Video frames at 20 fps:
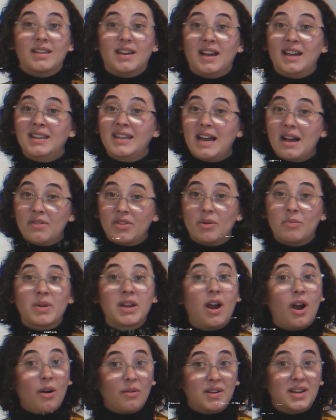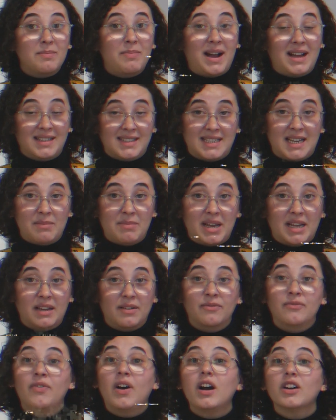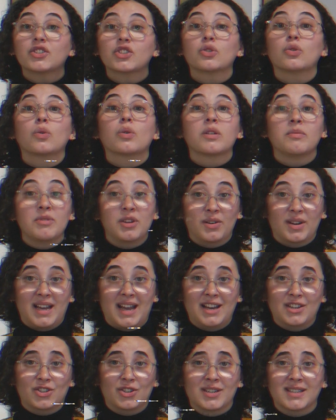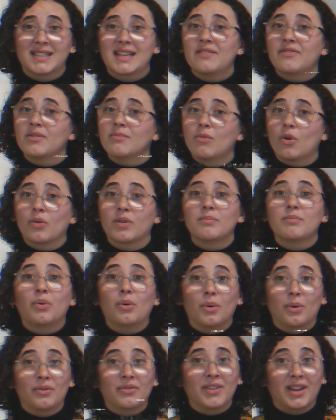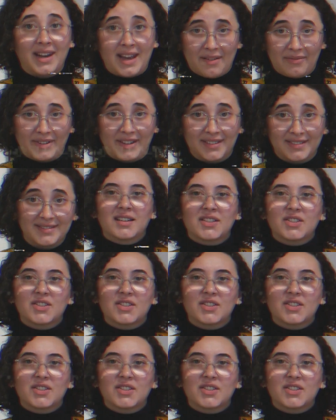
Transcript: And now that we are in a pandemic, virtual communication is even more important than ever.